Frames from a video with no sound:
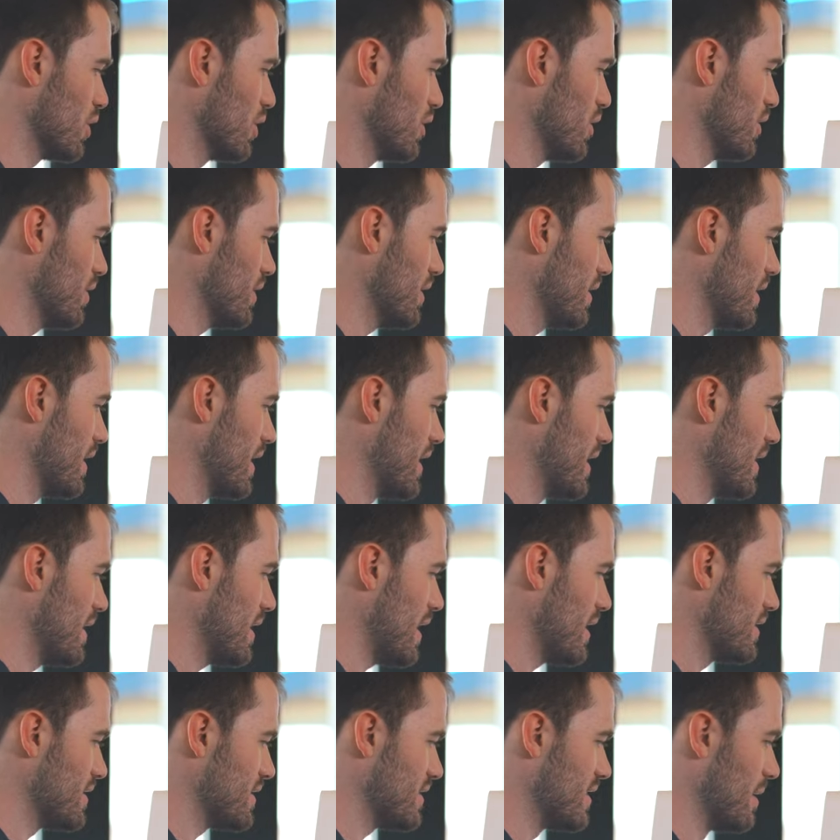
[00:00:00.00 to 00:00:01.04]
learned
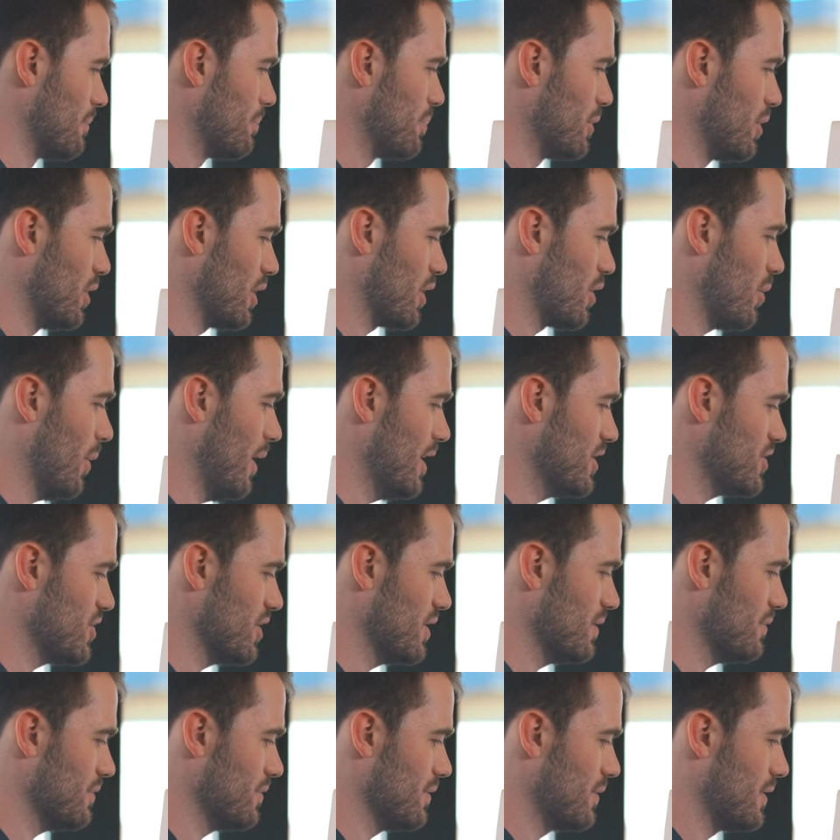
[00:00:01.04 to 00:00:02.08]
a simple
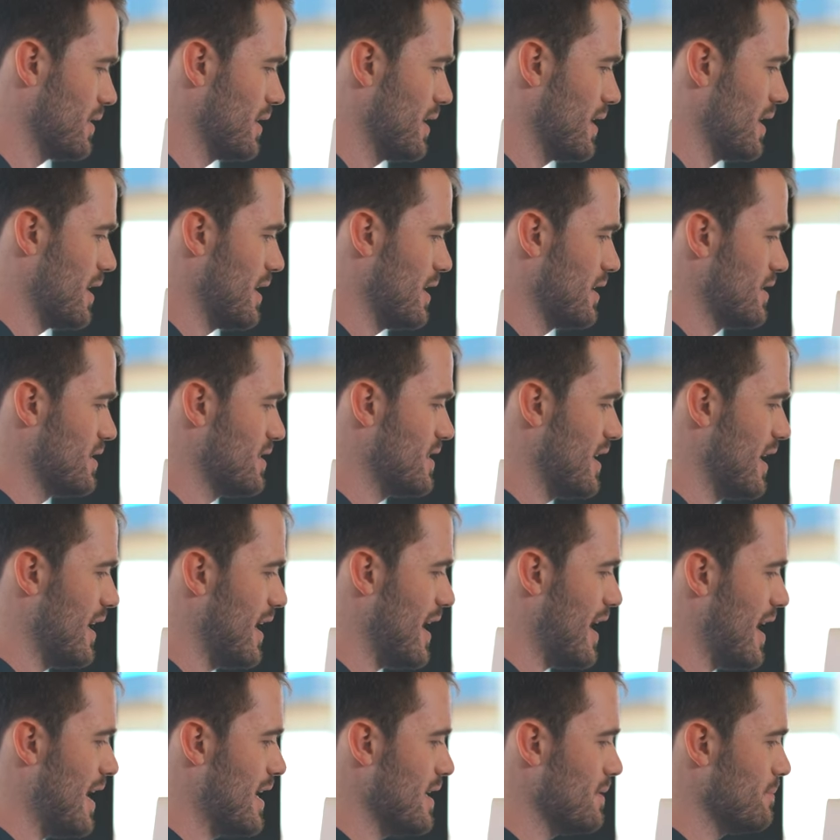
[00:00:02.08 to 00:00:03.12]
equation,
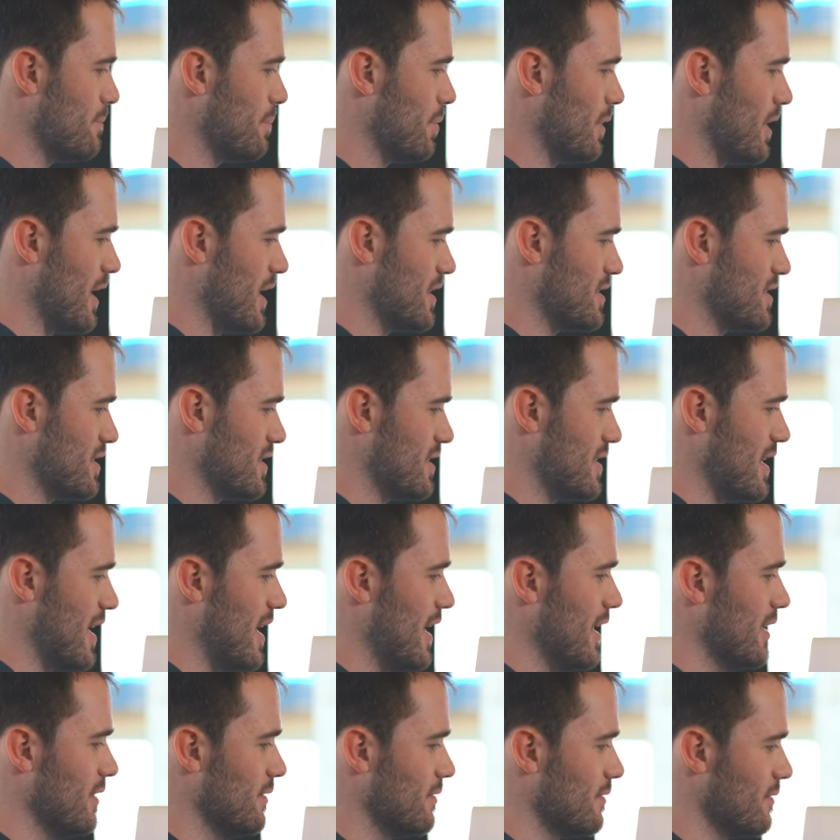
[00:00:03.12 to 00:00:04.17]
say 8 plus
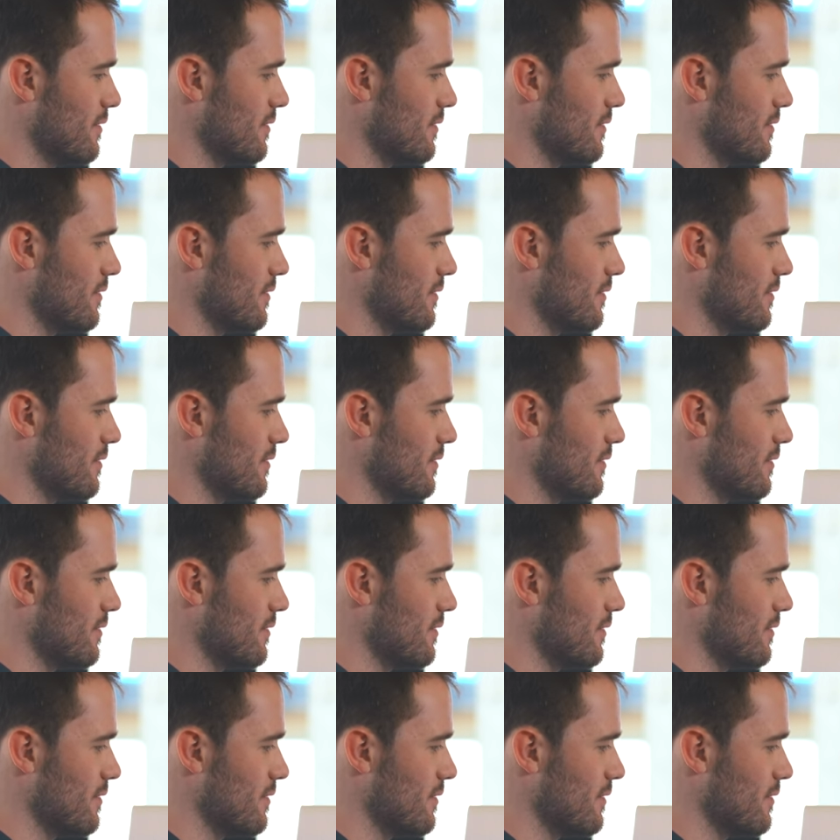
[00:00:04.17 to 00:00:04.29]
10.